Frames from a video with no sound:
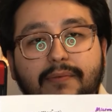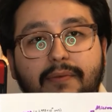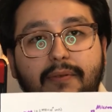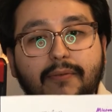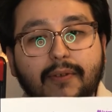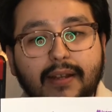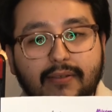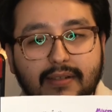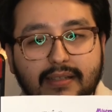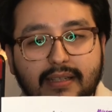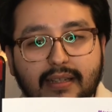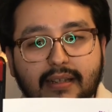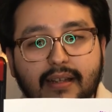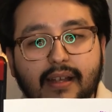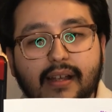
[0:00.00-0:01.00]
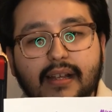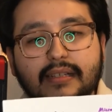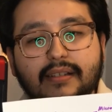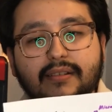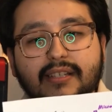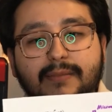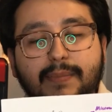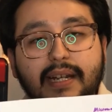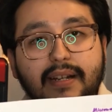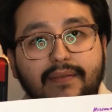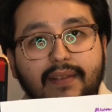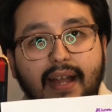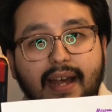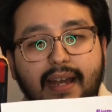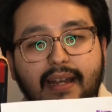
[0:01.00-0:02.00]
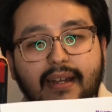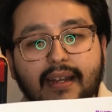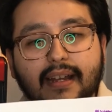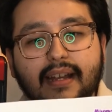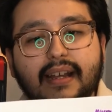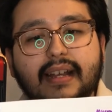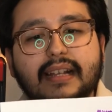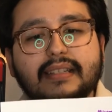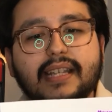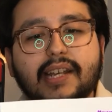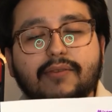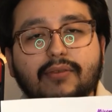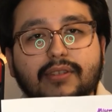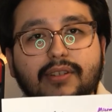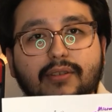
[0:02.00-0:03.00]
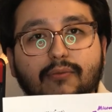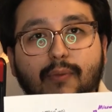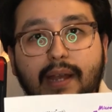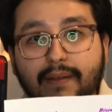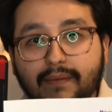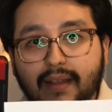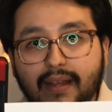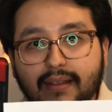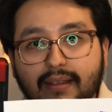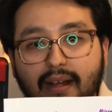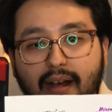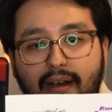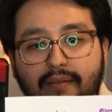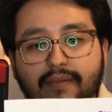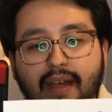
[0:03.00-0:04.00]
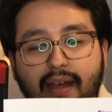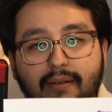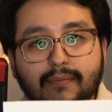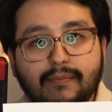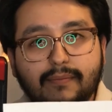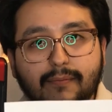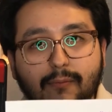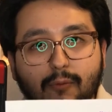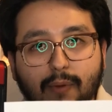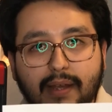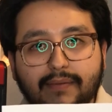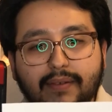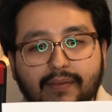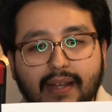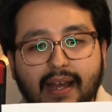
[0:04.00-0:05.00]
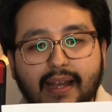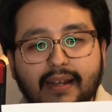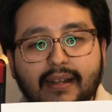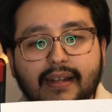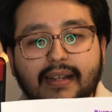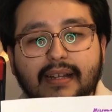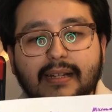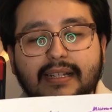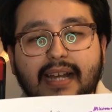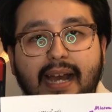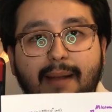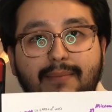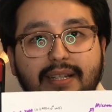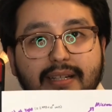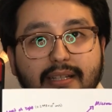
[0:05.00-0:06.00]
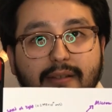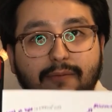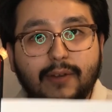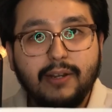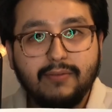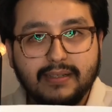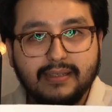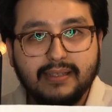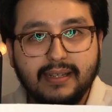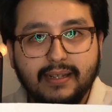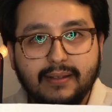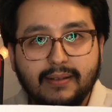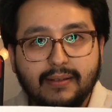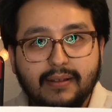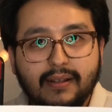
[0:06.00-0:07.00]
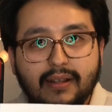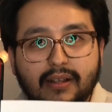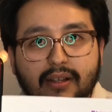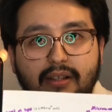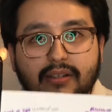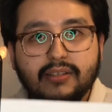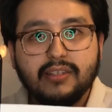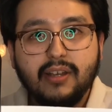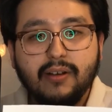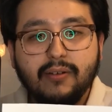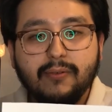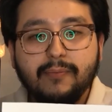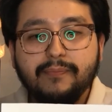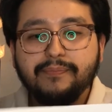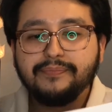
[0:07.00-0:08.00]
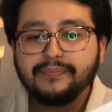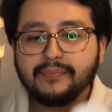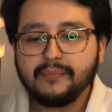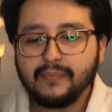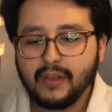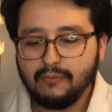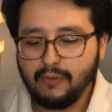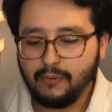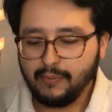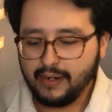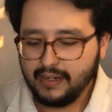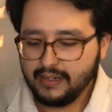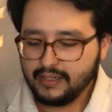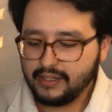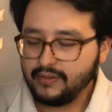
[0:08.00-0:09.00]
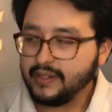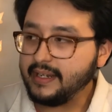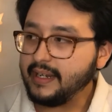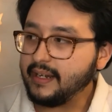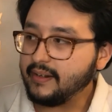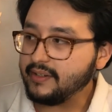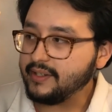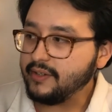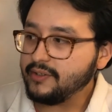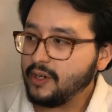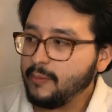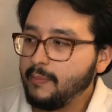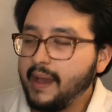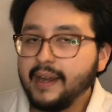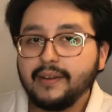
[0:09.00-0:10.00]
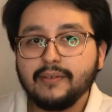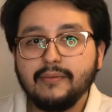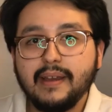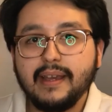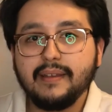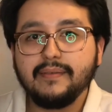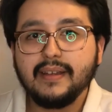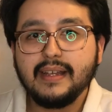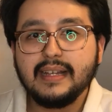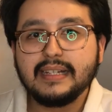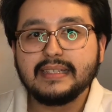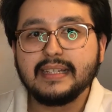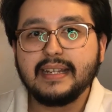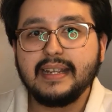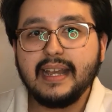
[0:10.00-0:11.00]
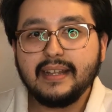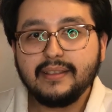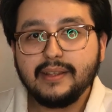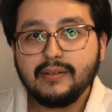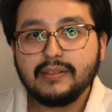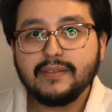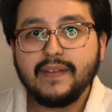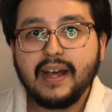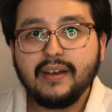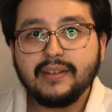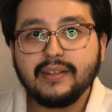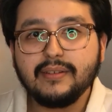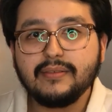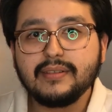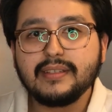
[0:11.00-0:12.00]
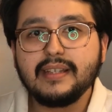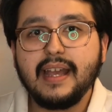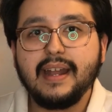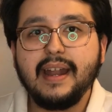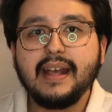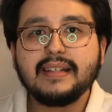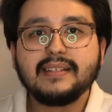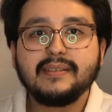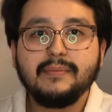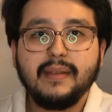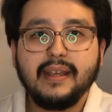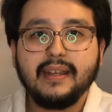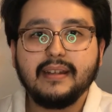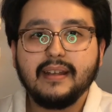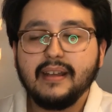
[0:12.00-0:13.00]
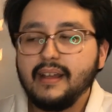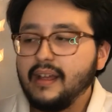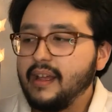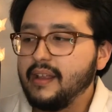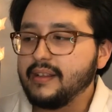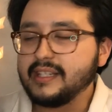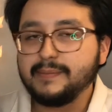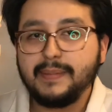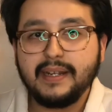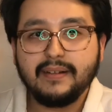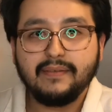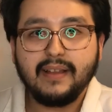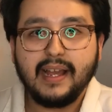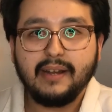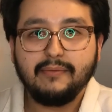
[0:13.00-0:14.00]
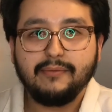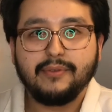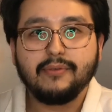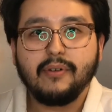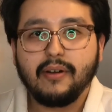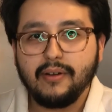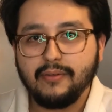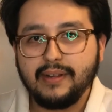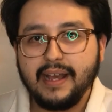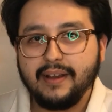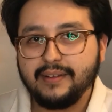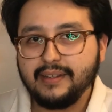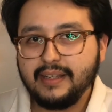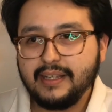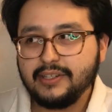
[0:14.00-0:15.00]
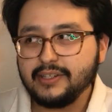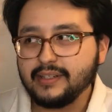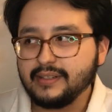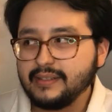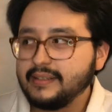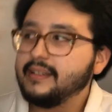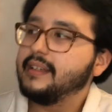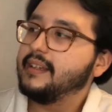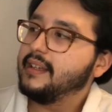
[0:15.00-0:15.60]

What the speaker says: for frequency. So the speed of light is equal to the wavelength of that wave of light times its frequency. So what we're going to do here is use our microwave to get those values and estimate the speed of light through our own calculations.